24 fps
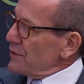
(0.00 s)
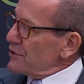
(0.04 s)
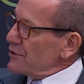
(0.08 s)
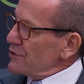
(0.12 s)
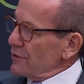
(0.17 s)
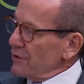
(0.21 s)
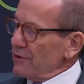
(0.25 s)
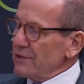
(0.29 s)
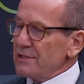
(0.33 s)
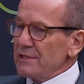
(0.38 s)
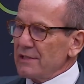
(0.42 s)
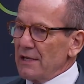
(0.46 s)

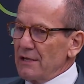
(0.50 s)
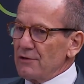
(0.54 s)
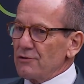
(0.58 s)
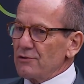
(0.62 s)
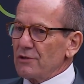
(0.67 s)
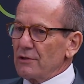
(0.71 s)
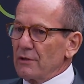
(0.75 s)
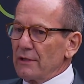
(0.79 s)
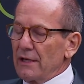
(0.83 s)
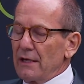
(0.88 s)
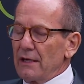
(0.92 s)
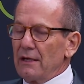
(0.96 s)
which are
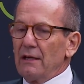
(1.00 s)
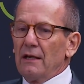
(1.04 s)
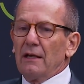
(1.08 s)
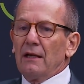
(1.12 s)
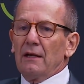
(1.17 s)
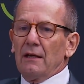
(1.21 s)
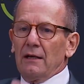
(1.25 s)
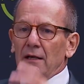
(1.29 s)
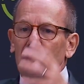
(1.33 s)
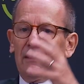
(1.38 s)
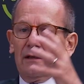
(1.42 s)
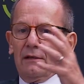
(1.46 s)
essentially
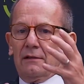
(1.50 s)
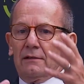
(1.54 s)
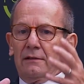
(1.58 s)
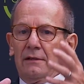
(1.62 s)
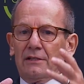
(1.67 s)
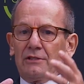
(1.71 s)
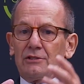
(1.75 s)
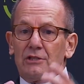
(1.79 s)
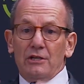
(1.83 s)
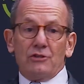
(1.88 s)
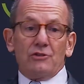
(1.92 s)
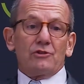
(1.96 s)

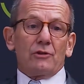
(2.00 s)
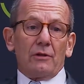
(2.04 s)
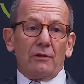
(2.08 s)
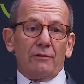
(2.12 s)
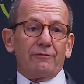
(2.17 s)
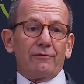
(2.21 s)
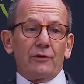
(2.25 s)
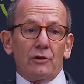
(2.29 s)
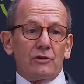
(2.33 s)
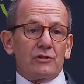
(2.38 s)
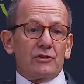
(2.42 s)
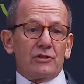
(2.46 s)
a
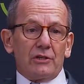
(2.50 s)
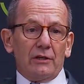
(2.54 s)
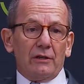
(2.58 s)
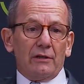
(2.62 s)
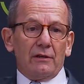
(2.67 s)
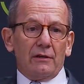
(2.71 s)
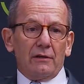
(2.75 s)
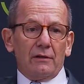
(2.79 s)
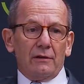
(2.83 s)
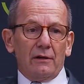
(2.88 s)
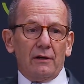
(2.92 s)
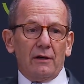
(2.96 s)
digital
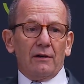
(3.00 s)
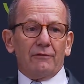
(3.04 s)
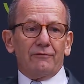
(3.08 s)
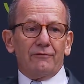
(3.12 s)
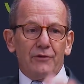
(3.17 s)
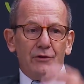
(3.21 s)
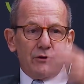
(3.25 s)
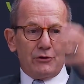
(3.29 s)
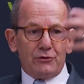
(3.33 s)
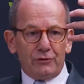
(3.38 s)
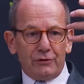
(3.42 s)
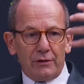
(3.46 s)
version
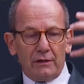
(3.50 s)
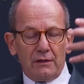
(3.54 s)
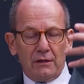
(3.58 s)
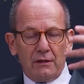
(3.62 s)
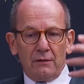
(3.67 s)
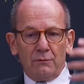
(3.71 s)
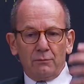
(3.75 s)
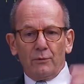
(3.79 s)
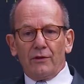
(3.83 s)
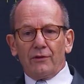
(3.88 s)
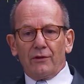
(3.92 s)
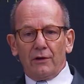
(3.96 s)
of the
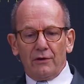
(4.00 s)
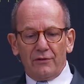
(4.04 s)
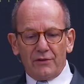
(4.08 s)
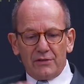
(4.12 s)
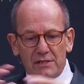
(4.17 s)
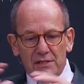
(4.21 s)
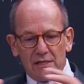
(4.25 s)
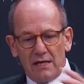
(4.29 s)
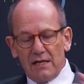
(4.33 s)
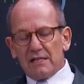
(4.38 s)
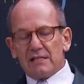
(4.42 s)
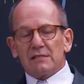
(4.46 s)
drill with all
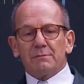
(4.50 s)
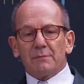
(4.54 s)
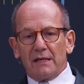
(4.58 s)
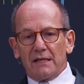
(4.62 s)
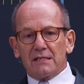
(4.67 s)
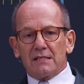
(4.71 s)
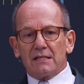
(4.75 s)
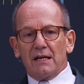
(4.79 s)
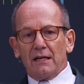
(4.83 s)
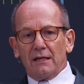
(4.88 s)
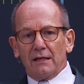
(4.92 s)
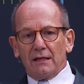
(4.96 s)
the
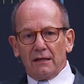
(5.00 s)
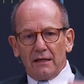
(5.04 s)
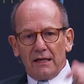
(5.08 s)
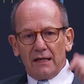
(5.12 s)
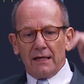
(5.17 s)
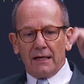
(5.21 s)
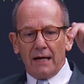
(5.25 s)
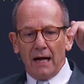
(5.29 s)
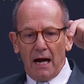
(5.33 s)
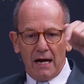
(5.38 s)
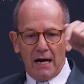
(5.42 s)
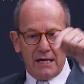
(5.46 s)
seismic
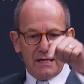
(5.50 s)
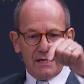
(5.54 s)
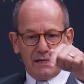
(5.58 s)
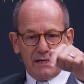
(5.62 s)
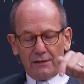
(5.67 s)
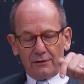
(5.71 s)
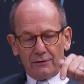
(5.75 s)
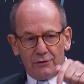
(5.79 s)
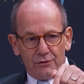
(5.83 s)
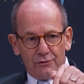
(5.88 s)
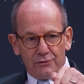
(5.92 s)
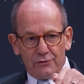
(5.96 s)
data
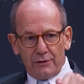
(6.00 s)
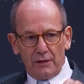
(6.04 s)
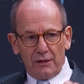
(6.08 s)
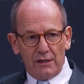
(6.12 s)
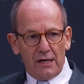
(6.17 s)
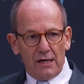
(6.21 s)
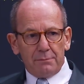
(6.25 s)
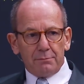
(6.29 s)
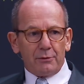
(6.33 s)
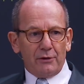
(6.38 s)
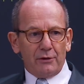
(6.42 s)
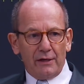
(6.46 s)
guiding the
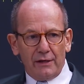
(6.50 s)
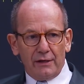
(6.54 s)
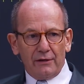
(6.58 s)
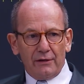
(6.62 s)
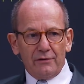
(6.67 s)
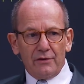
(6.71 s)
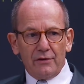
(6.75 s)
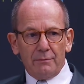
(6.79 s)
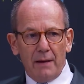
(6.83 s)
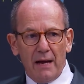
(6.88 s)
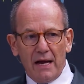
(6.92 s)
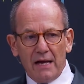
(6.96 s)
drill
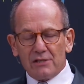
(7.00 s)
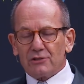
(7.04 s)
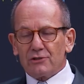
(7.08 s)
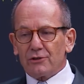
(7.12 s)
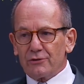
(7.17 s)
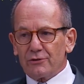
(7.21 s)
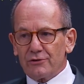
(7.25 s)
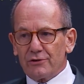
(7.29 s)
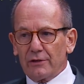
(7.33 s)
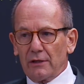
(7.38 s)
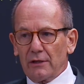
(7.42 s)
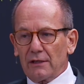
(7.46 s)
operator, the
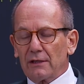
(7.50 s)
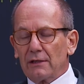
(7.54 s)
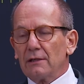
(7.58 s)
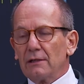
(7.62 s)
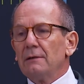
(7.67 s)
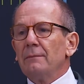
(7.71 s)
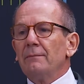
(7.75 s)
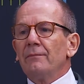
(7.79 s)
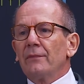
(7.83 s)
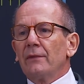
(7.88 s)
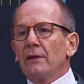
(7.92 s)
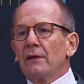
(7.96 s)
master
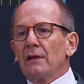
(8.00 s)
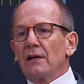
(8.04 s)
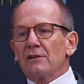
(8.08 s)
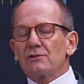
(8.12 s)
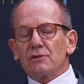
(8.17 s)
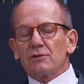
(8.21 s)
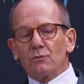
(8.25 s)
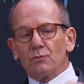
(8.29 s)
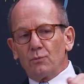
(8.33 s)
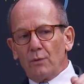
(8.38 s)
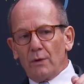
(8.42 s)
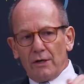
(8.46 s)
driller,
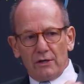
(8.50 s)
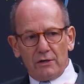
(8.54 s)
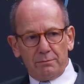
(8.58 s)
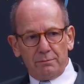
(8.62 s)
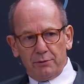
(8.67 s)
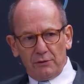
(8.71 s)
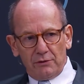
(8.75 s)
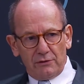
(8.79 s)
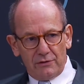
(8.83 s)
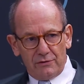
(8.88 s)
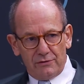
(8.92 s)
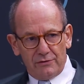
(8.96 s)
as to where
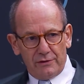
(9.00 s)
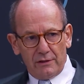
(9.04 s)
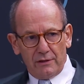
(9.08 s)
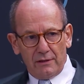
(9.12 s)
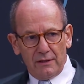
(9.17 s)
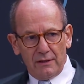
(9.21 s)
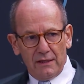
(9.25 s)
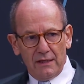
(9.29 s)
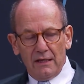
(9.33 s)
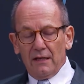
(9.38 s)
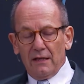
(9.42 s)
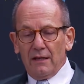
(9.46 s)
to put the
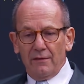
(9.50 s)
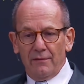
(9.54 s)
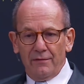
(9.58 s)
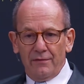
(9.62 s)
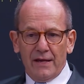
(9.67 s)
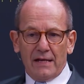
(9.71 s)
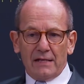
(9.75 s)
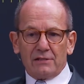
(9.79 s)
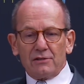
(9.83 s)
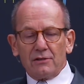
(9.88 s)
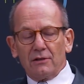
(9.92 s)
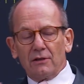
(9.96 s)
drill.
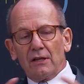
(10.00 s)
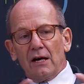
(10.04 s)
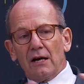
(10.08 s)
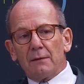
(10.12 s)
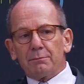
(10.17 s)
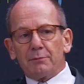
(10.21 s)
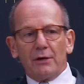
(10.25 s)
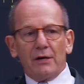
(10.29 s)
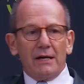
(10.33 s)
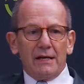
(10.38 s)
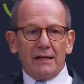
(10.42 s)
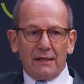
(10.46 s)
That's all
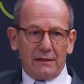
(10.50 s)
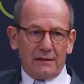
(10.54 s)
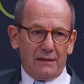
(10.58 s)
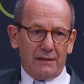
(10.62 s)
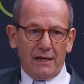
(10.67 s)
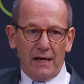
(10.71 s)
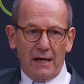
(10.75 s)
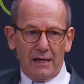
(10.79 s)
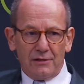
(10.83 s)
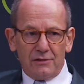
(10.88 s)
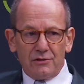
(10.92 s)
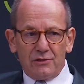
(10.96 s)
operating
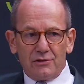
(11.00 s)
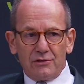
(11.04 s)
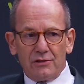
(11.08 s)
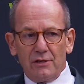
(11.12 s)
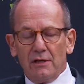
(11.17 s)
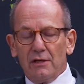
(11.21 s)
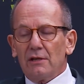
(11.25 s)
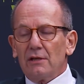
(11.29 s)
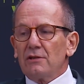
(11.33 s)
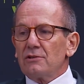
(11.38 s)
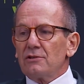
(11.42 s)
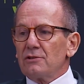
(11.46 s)
at the edge.
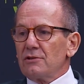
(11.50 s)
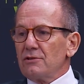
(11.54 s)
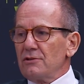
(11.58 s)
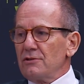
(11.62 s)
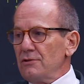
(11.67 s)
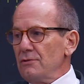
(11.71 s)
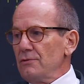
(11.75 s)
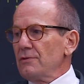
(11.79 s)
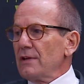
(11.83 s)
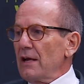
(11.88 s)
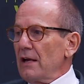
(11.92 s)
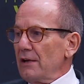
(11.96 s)
To
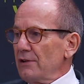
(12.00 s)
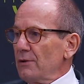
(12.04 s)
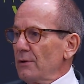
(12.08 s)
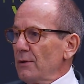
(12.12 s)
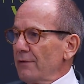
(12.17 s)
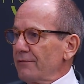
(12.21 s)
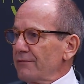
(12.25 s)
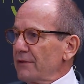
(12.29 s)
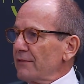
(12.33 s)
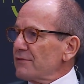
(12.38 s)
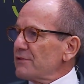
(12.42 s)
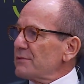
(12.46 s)
do that,
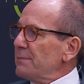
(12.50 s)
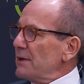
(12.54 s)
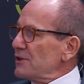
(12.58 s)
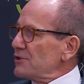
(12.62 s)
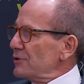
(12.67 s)
you have to have